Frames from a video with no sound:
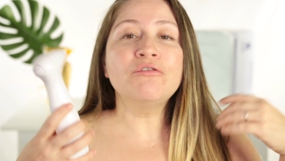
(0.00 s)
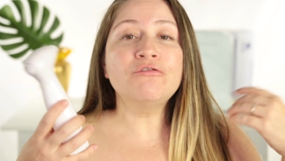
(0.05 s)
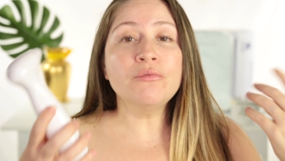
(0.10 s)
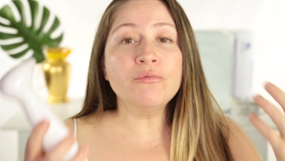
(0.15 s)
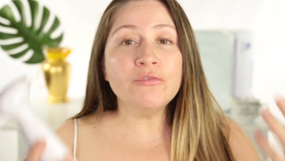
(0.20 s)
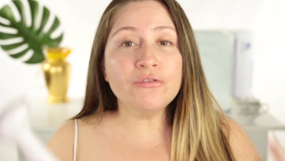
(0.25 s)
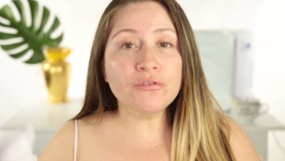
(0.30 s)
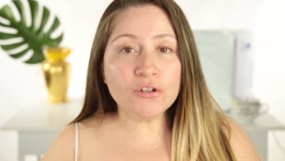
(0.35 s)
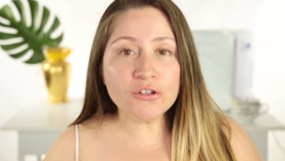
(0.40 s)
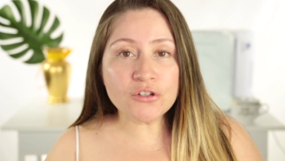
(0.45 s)

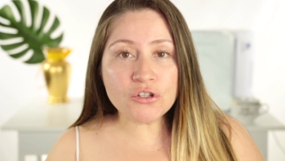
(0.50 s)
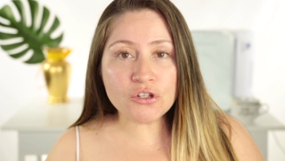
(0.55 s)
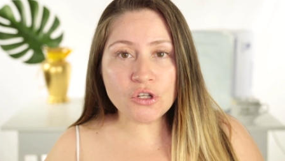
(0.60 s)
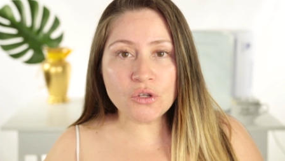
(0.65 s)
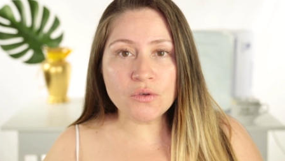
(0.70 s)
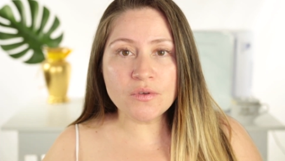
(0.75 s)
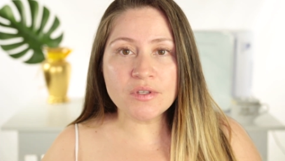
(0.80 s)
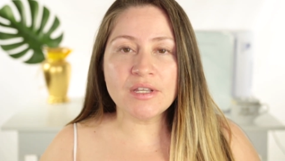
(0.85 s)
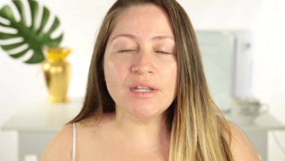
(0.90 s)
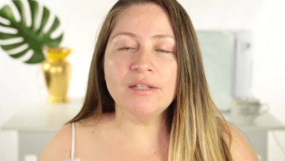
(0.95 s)
From first
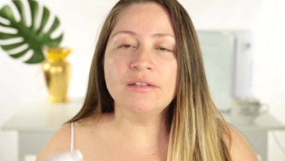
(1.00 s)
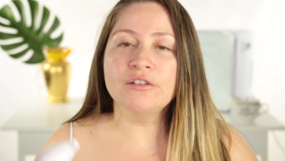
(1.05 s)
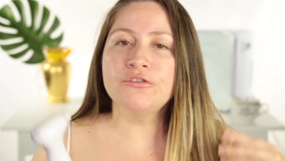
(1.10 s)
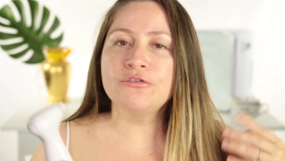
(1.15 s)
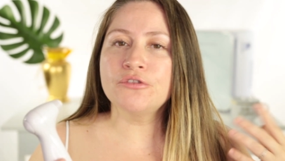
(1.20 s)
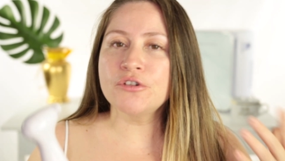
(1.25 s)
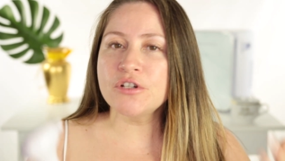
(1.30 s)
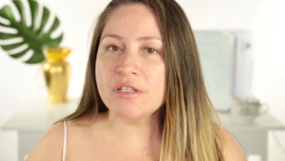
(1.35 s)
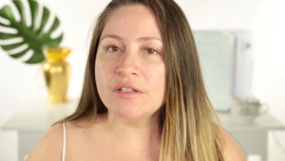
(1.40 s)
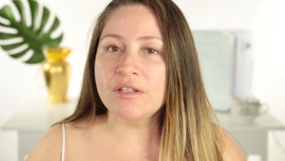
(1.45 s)
using, the
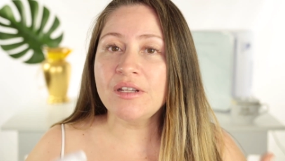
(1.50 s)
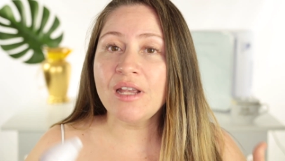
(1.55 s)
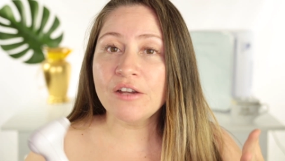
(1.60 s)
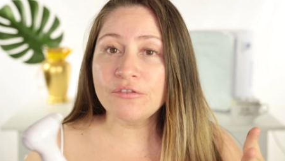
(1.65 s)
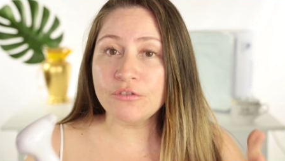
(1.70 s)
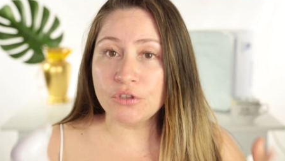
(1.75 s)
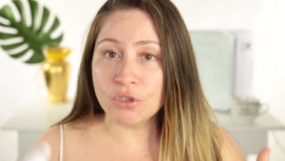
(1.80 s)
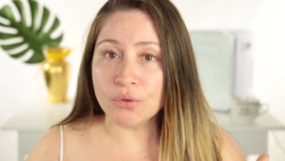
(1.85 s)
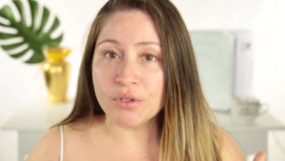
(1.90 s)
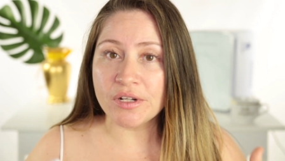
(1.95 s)
first thing
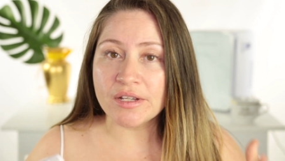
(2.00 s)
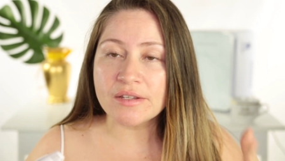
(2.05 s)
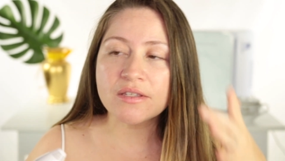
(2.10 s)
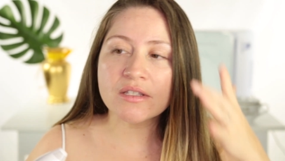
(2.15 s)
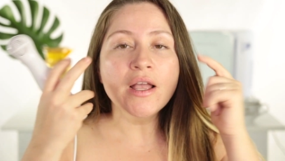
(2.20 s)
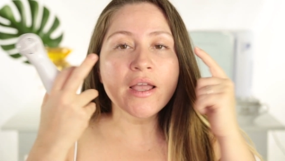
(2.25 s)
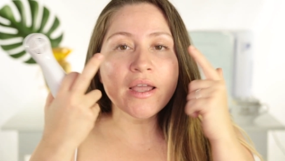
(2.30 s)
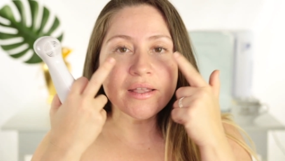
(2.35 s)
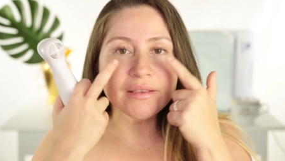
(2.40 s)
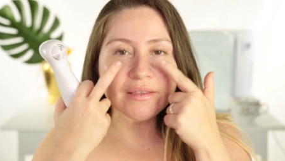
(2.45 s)
I've
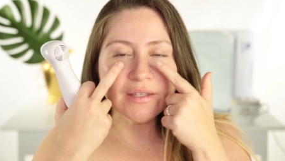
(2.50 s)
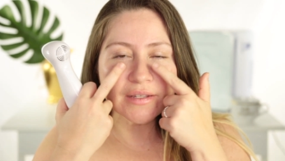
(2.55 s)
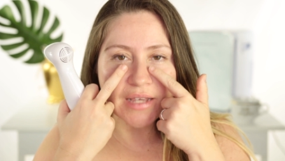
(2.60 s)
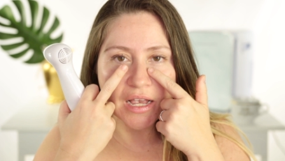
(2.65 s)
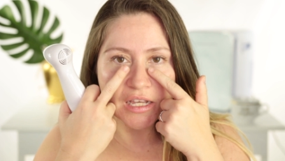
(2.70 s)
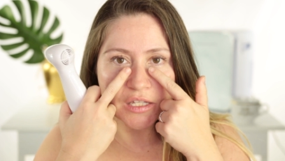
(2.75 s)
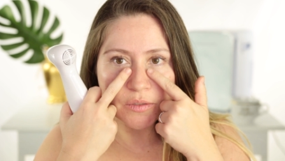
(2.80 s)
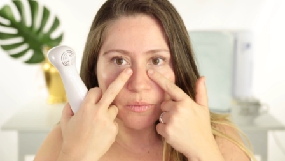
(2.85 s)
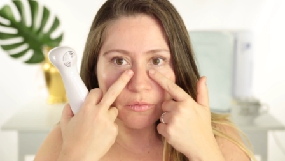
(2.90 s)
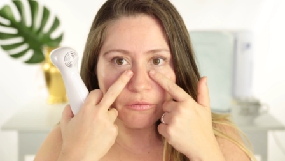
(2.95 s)
noticed, this
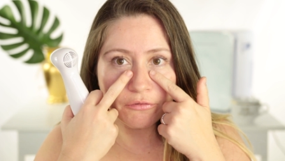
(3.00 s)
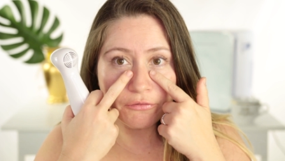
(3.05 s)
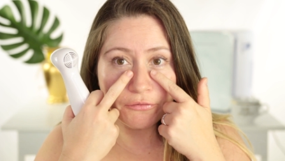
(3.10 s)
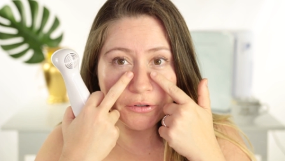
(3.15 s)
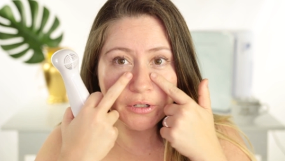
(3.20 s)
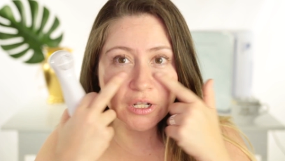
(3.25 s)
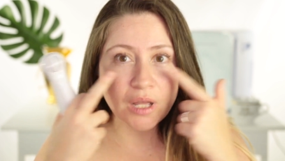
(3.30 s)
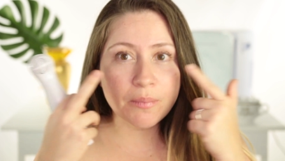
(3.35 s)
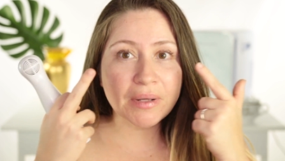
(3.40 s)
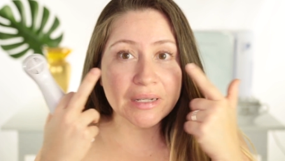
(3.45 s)
has
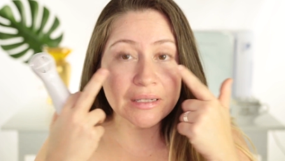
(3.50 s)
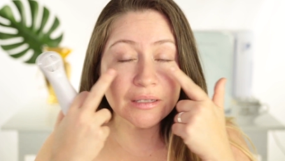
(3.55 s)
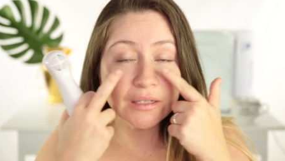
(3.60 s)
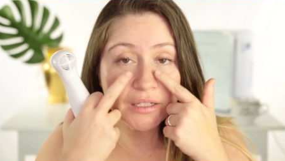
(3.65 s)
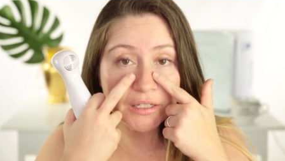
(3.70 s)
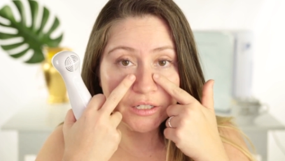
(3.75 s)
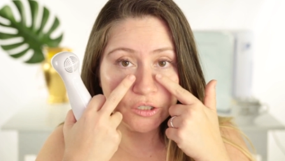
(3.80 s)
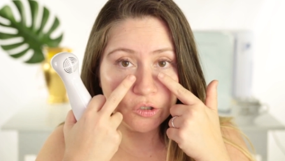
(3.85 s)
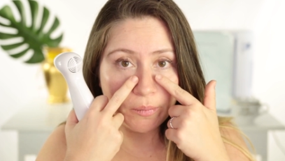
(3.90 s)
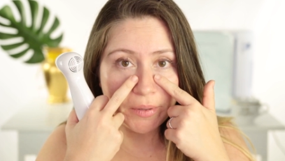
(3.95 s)
fill up a
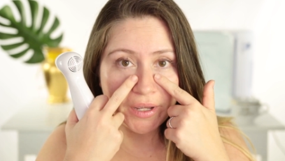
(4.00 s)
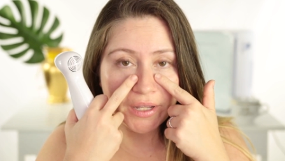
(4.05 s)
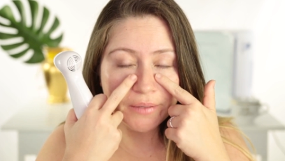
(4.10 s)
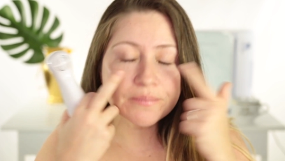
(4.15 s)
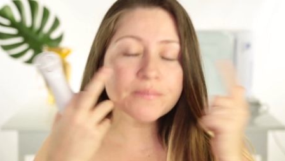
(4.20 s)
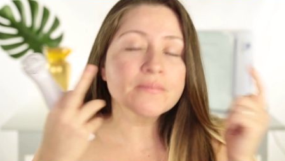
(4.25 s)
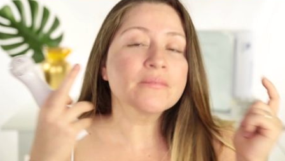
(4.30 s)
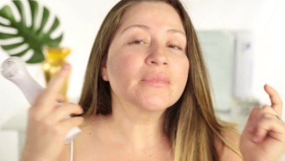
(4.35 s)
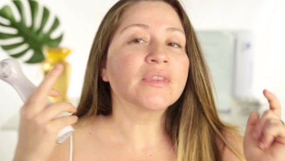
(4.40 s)
little bit.